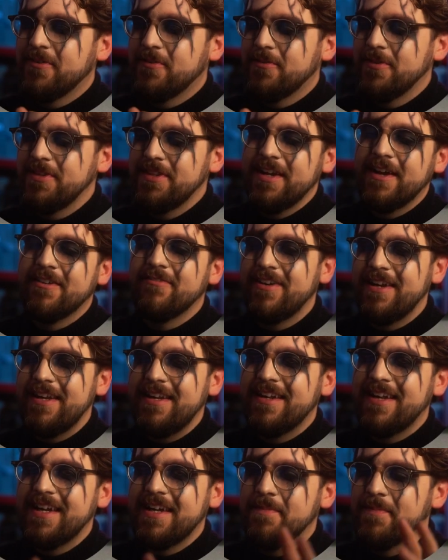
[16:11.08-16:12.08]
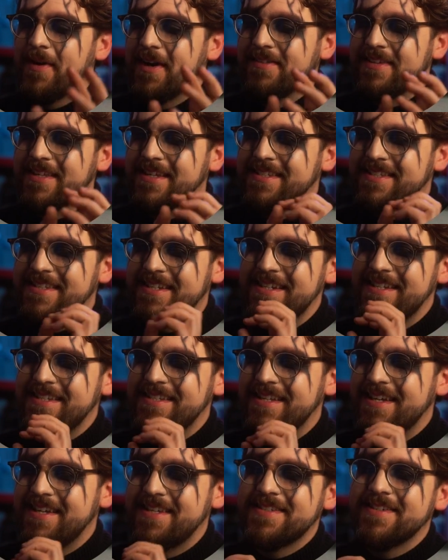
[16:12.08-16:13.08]
One thing I really like about this
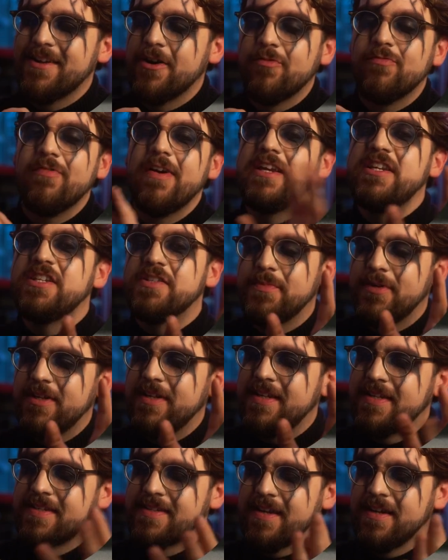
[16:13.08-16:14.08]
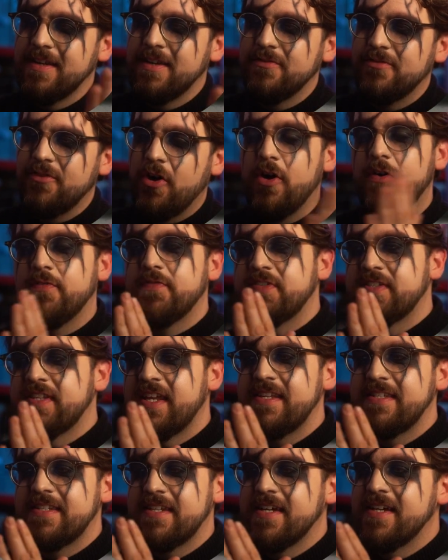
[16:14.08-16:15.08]
is its arrangement. It's kind of
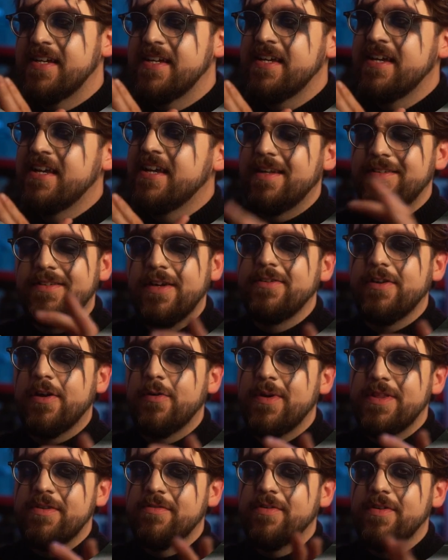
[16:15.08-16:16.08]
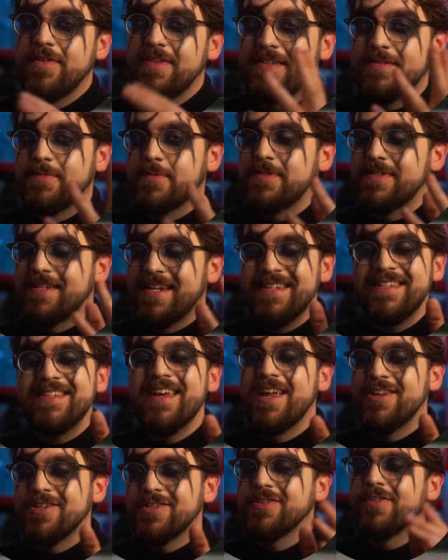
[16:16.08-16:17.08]
off-center, and I don't know whether or not this was
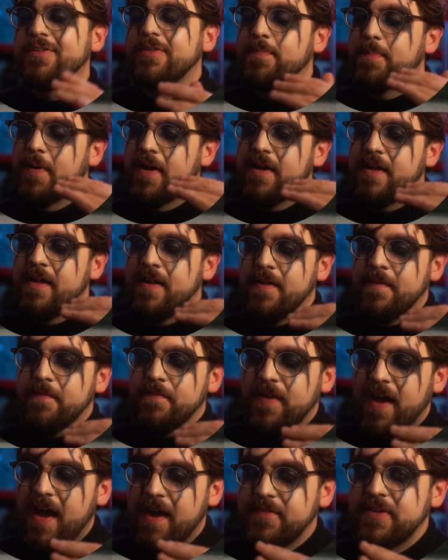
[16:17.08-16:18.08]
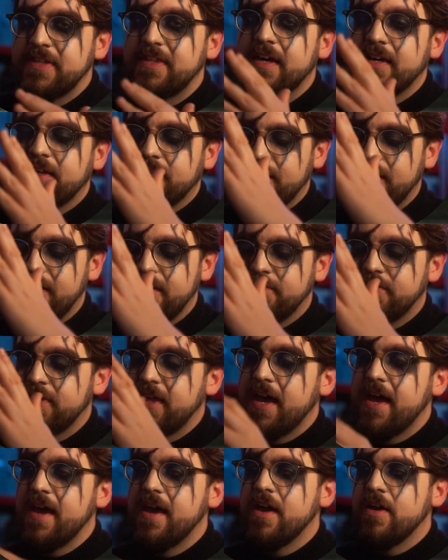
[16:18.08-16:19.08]
intentional, but having that curve
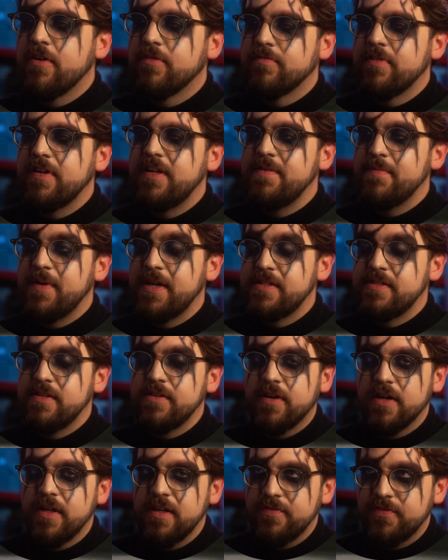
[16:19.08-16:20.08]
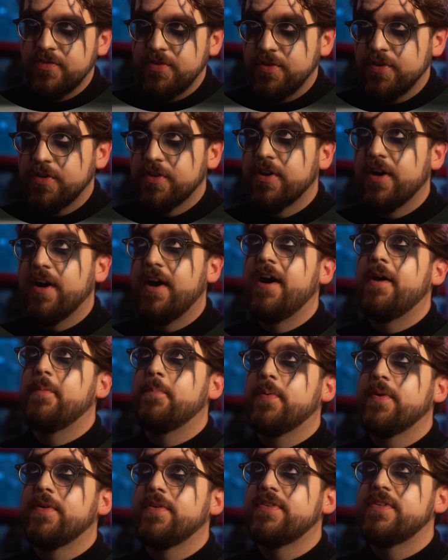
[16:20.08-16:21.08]
there really makes you kind of look
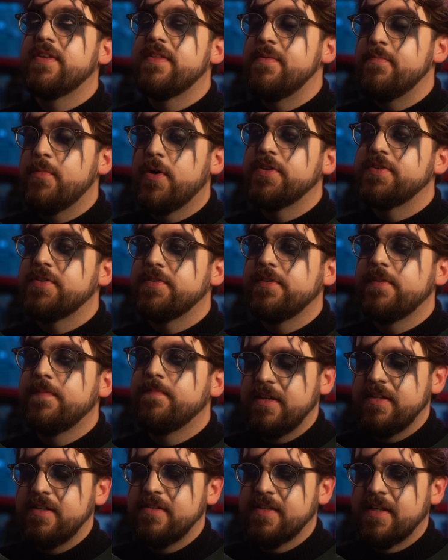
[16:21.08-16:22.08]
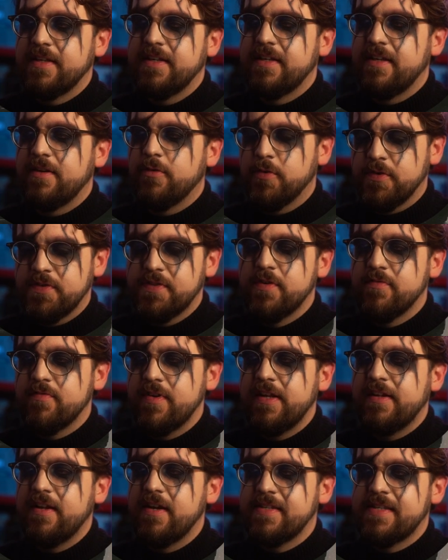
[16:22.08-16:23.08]
up to the model. You suddenly also
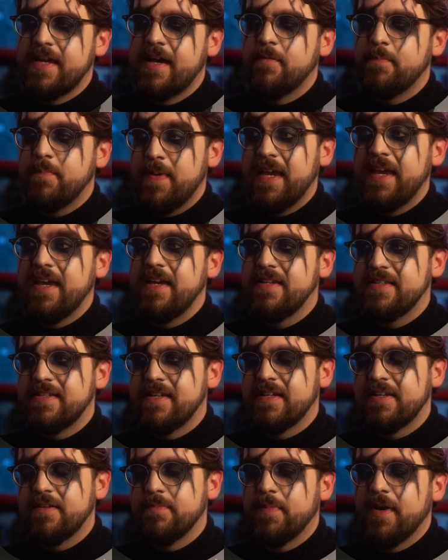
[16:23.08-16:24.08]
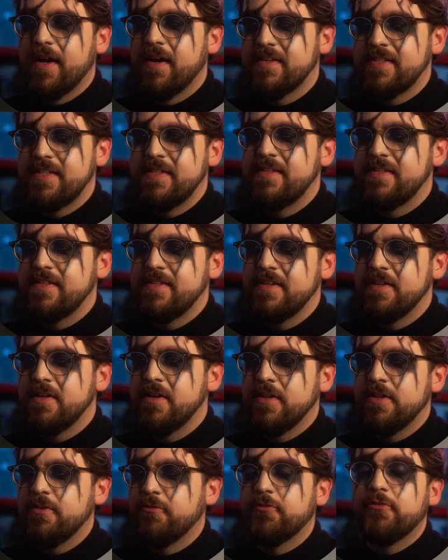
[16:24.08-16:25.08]
realize how big it is in comparison to
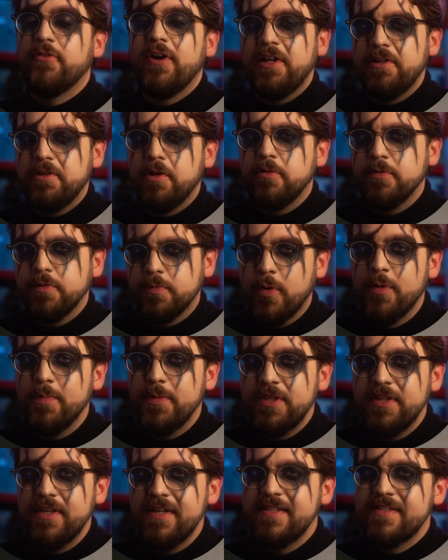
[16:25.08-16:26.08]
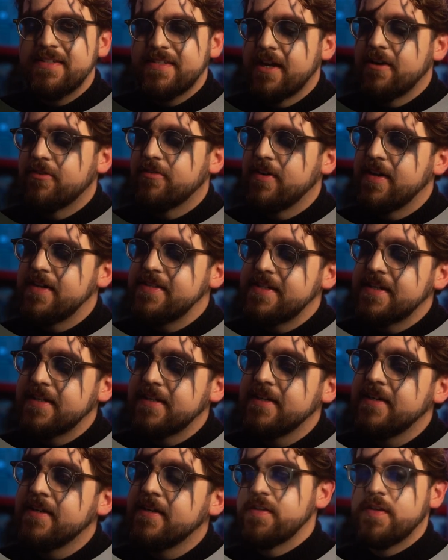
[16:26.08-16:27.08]
the frail old woman that it's
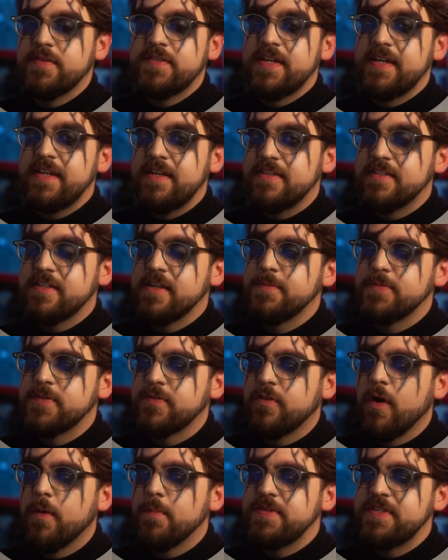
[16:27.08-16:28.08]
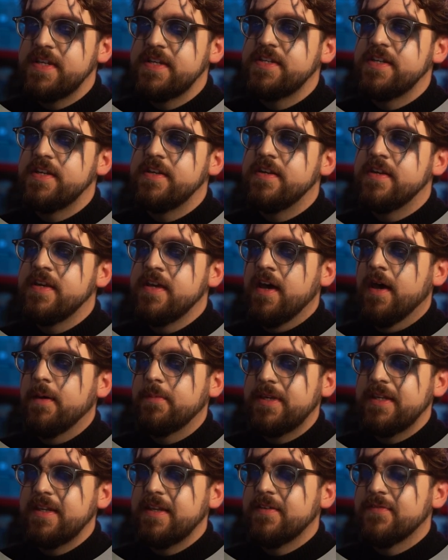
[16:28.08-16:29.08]
terrorizing. So I'd say in terms of composition,
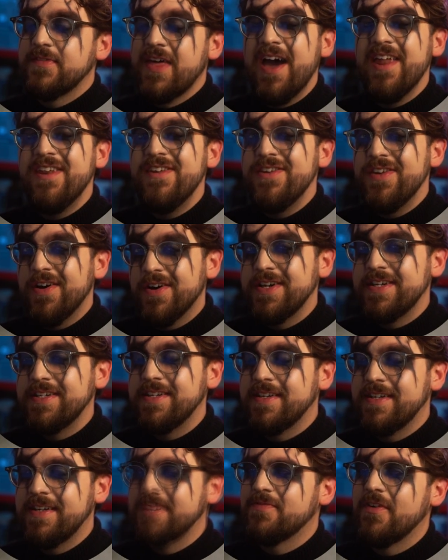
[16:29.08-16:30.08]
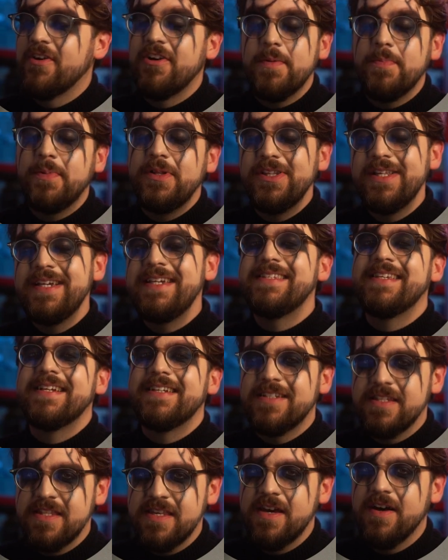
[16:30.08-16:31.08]
I'm going to give that a 9. It's very
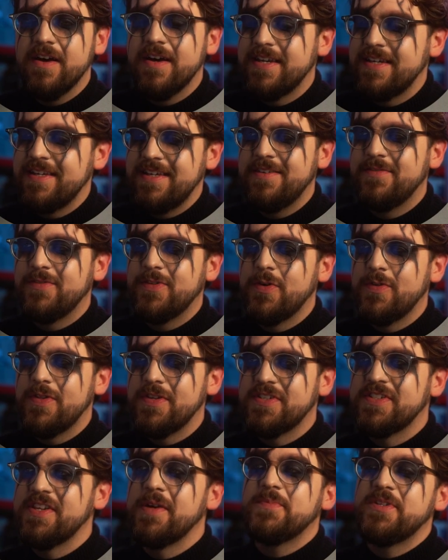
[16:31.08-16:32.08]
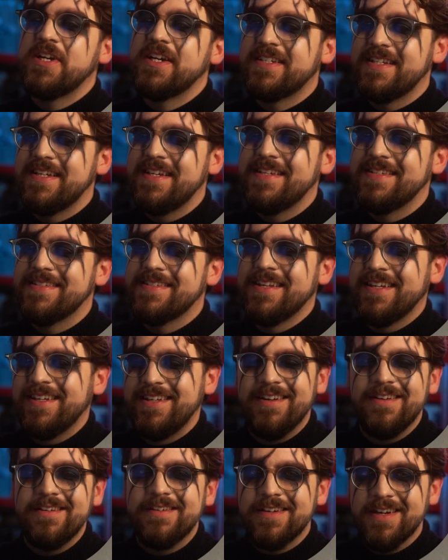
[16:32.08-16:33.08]
pleasing to the eye, even though the subject is,
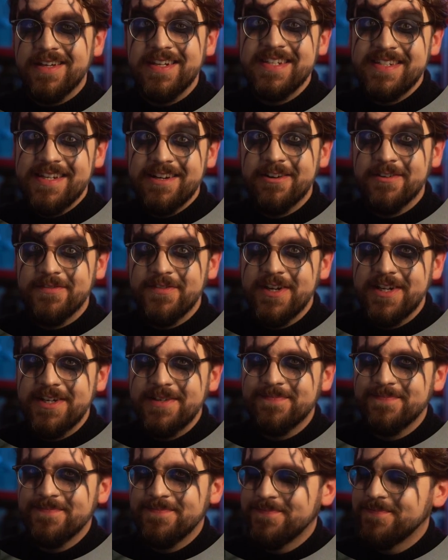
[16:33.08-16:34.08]
you know, kind of terrifying.